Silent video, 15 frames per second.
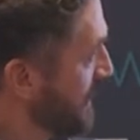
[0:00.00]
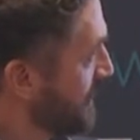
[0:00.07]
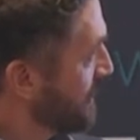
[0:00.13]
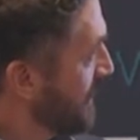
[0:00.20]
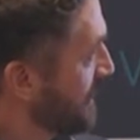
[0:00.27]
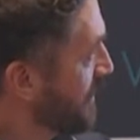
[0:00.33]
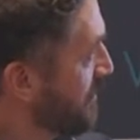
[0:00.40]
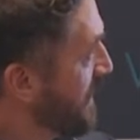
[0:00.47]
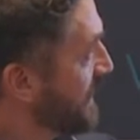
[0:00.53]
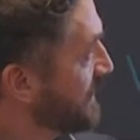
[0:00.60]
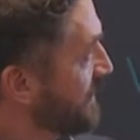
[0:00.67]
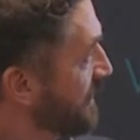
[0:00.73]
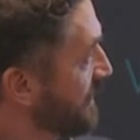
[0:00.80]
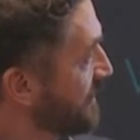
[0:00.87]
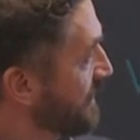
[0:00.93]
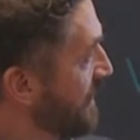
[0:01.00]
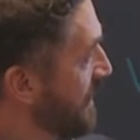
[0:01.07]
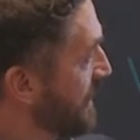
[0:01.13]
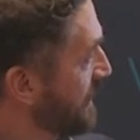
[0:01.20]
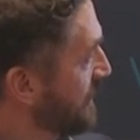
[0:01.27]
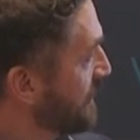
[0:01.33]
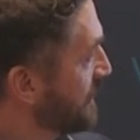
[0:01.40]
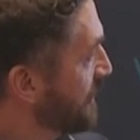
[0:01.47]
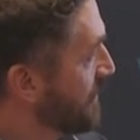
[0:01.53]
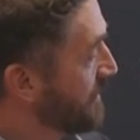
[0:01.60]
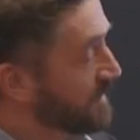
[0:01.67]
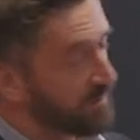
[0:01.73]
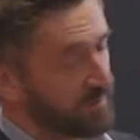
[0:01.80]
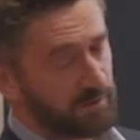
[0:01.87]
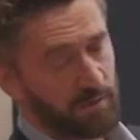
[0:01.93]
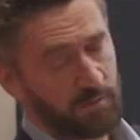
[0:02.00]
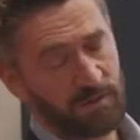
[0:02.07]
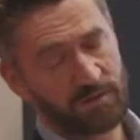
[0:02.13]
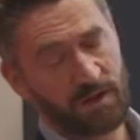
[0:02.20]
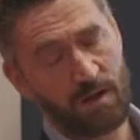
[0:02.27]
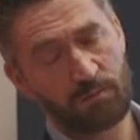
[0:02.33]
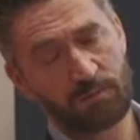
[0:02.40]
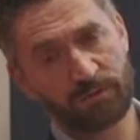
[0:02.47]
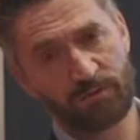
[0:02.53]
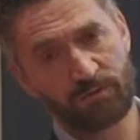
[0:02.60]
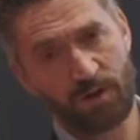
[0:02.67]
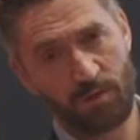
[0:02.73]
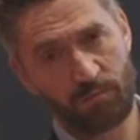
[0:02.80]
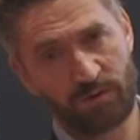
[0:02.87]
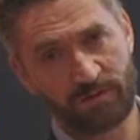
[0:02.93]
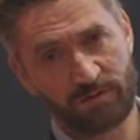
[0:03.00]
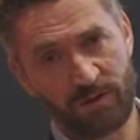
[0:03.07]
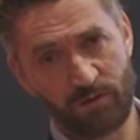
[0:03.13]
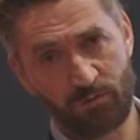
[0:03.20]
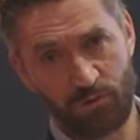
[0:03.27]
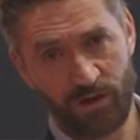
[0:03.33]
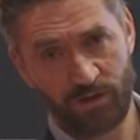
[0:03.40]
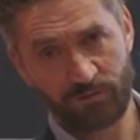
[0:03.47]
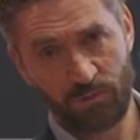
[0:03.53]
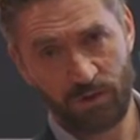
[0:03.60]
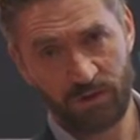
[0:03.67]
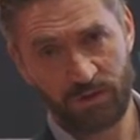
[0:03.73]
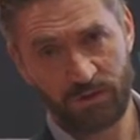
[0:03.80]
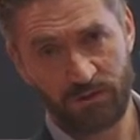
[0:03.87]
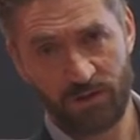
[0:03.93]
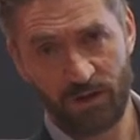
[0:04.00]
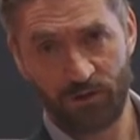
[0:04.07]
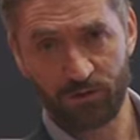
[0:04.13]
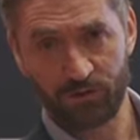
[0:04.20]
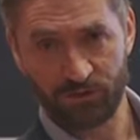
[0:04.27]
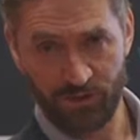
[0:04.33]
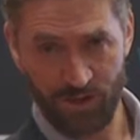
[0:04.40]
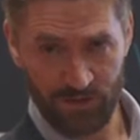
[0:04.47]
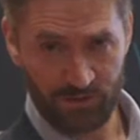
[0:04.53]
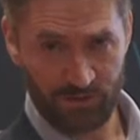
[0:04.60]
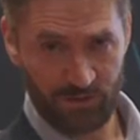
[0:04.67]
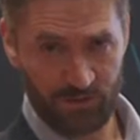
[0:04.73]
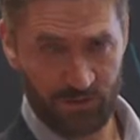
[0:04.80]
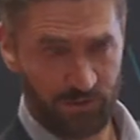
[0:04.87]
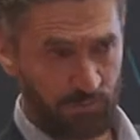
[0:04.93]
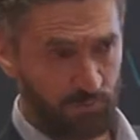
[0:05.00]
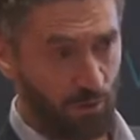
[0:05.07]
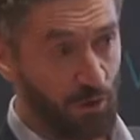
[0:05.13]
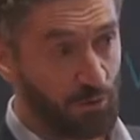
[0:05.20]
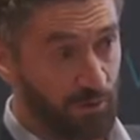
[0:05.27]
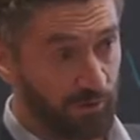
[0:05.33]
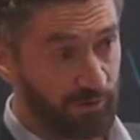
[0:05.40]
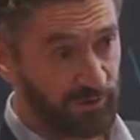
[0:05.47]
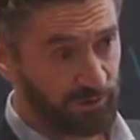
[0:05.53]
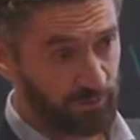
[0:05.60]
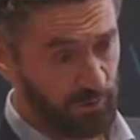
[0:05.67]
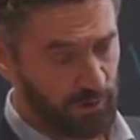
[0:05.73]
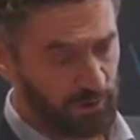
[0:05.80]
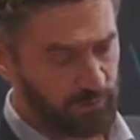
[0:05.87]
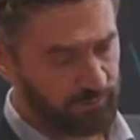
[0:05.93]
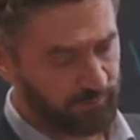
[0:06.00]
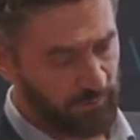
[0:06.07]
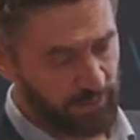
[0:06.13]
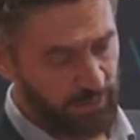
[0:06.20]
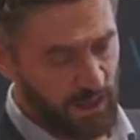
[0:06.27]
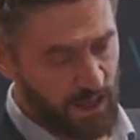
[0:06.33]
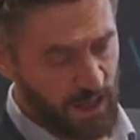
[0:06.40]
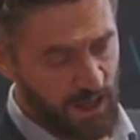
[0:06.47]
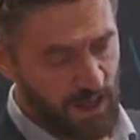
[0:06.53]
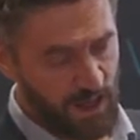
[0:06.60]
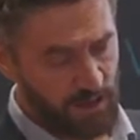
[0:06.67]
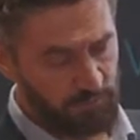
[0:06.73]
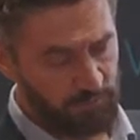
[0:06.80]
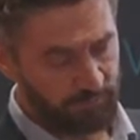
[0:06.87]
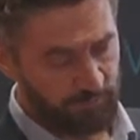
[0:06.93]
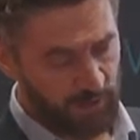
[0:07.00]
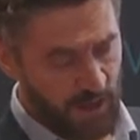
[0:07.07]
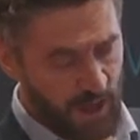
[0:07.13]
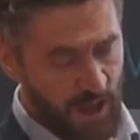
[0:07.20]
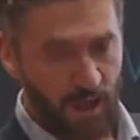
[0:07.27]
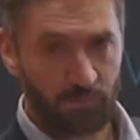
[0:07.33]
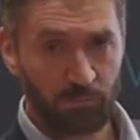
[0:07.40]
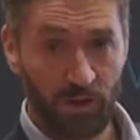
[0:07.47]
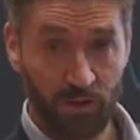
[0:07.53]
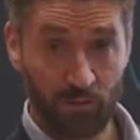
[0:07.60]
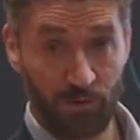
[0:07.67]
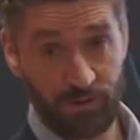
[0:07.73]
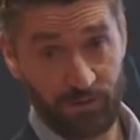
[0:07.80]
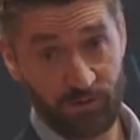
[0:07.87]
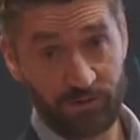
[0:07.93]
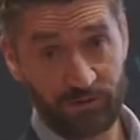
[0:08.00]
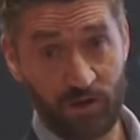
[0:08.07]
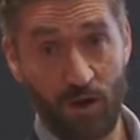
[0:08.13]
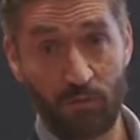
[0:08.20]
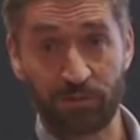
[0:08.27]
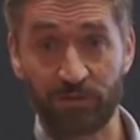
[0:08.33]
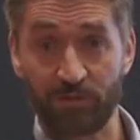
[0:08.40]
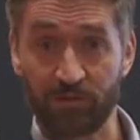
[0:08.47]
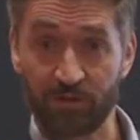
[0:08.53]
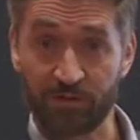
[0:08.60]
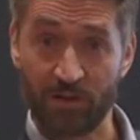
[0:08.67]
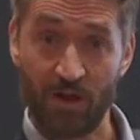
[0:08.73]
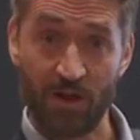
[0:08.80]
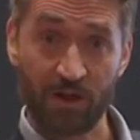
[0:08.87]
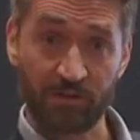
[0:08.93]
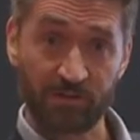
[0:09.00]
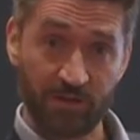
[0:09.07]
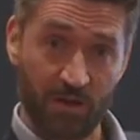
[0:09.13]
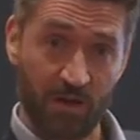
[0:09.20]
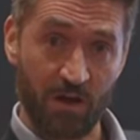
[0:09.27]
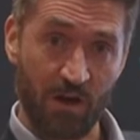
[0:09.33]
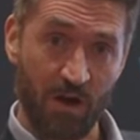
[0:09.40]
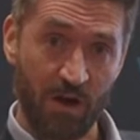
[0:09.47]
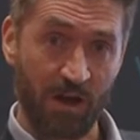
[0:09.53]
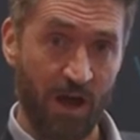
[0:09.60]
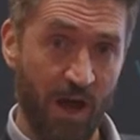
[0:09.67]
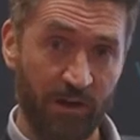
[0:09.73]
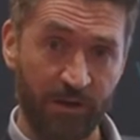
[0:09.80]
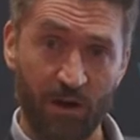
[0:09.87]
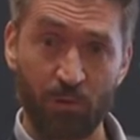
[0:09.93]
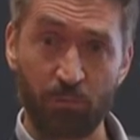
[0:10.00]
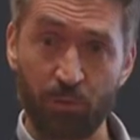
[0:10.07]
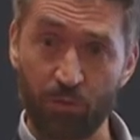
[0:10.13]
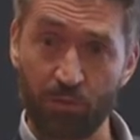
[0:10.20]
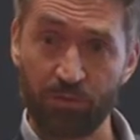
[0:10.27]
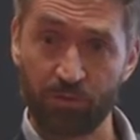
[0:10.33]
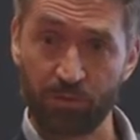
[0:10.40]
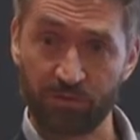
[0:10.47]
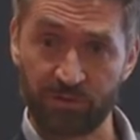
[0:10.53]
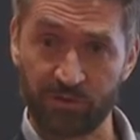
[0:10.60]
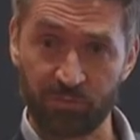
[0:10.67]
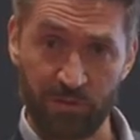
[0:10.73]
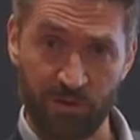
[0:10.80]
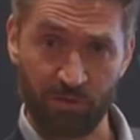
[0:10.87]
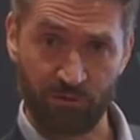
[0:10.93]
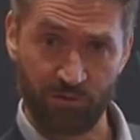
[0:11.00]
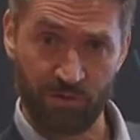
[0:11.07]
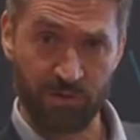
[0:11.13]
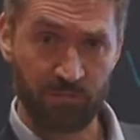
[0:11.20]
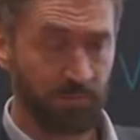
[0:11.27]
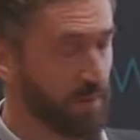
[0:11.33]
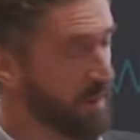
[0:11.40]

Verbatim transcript: So I'll come back to this slide. So these are some examples of companies that have raised money that are data brokers as well. Um, and by the way, there is copies of the slides uh, at our booth, which is B3.